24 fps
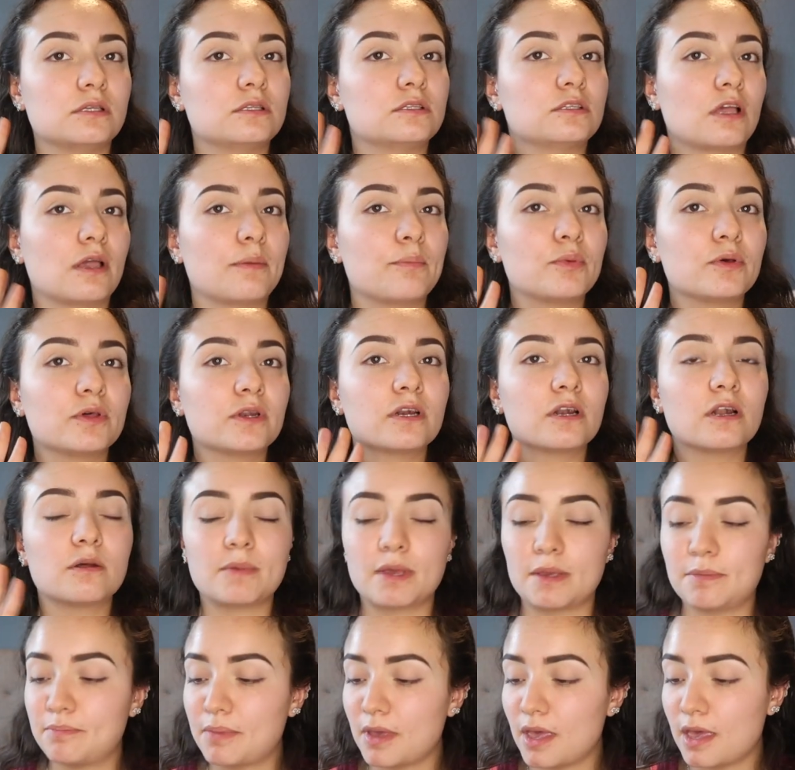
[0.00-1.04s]
So I put it on
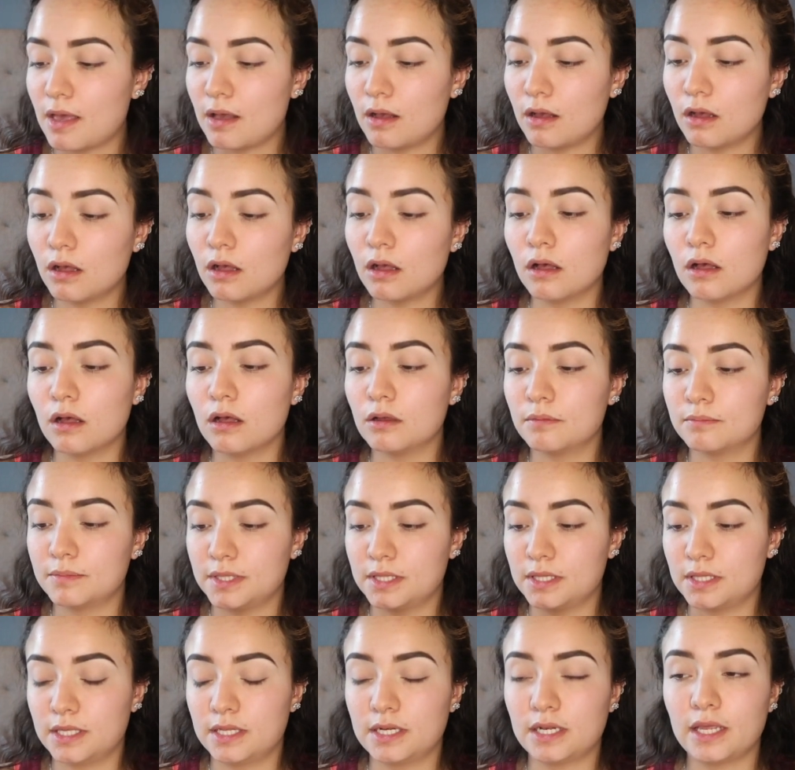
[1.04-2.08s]
my palm
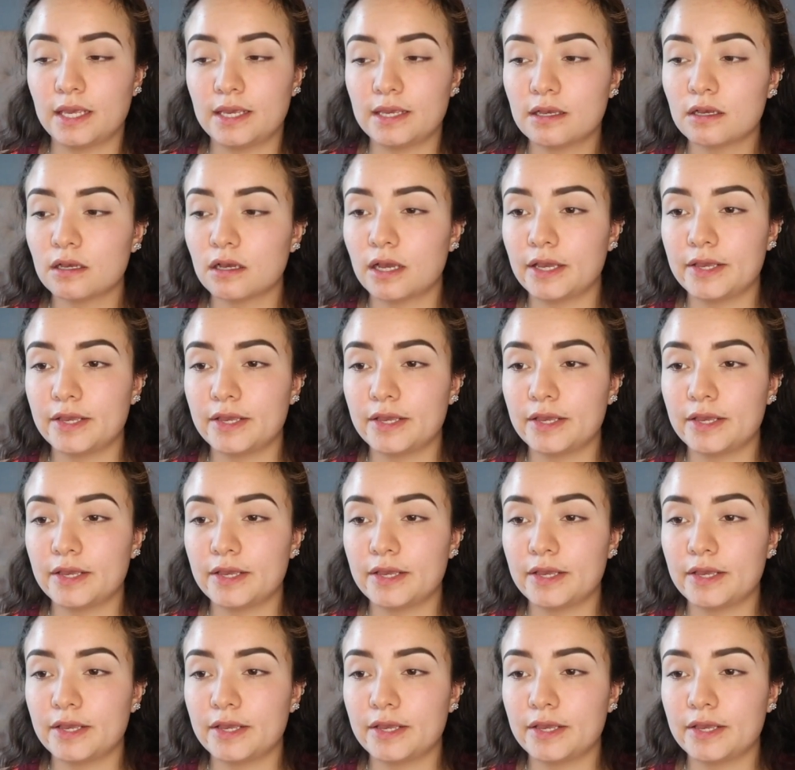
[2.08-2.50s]
and then I